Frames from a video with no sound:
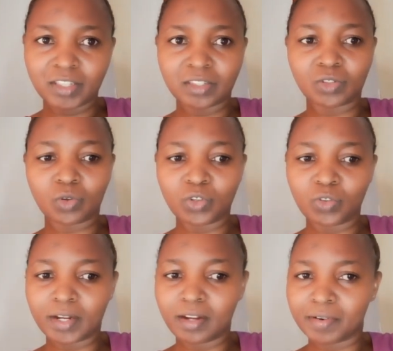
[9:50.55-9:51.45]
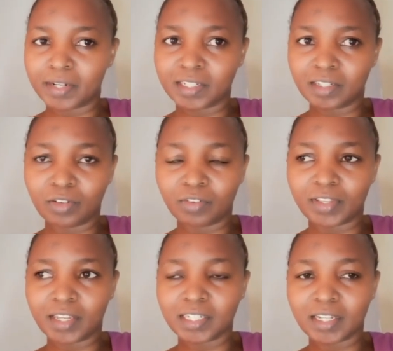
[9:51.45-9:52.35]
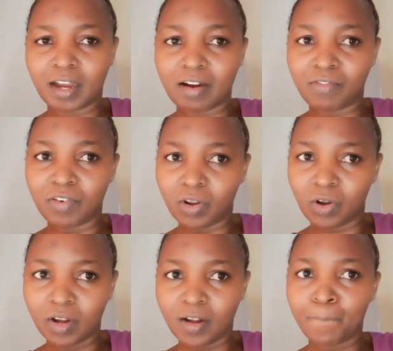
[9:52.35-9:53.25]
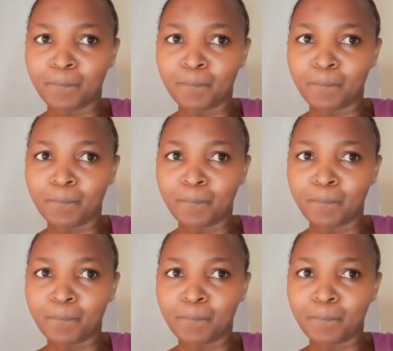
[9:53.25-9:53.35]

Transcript: so you are guaranteed of getting a vlog